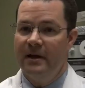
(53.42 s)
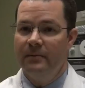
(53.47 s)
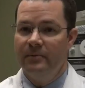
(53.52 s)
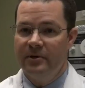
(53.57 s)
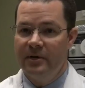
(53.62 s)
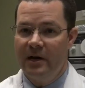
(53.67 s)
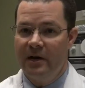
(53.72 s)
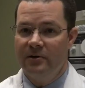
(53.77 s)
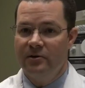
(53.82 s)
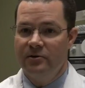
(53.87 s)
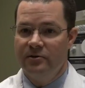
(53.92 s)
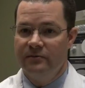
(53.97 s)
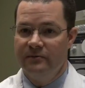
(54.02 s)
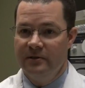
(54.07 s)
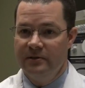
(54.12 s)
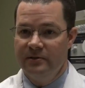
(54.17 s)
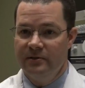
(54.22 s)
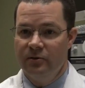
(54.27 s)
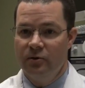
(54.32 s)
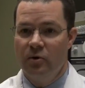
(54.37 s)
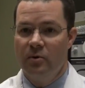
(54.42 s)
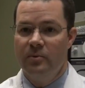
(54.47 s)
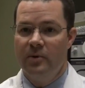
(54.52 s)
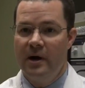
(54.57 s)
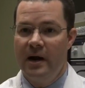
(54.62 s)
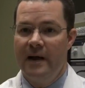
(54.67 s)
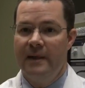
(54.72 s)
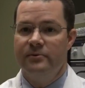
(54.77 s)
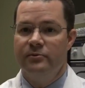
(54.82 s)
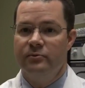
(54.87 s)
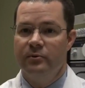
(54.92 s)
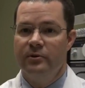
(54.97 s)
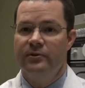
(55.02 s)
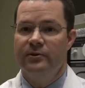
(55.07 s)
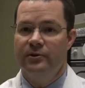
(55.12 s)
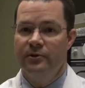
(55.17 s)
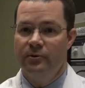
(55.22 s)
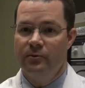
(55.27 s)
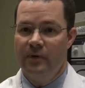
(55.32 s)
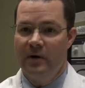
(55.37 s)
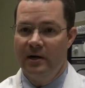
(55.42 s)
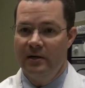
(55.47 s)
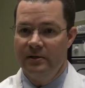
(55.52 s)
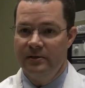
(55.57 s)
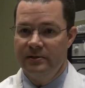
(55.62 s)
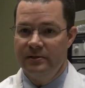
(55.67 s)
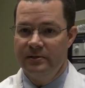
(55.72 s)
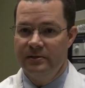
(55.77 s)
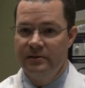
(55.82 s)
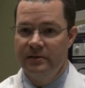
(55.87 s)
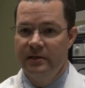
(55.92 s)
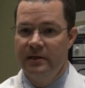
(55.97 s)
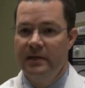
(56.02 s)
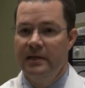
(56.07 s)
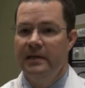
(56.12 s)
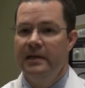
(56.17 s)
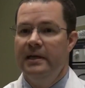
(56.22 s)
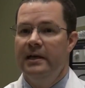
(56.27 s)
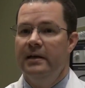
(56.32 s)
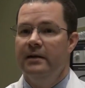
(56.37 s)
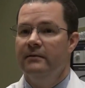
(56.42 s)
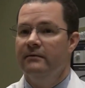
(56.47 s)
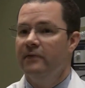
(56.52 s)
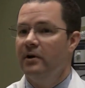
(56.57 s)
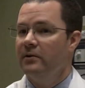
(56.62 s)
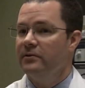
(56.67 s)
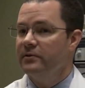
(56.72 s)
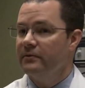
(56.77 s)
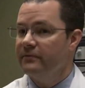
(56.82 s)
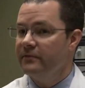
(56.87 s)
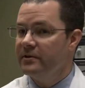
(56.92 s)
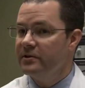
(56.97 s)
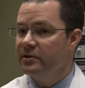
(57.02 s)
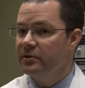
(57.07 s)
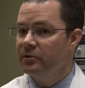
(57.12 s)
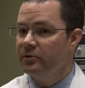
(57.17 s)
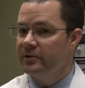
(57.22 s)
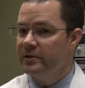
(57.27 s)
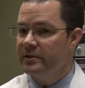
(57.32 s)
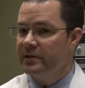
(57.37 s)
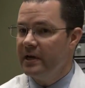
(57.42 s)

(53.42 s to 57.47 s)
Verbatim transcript: family doctor's visit or perhaps with the urologist. It involves a physical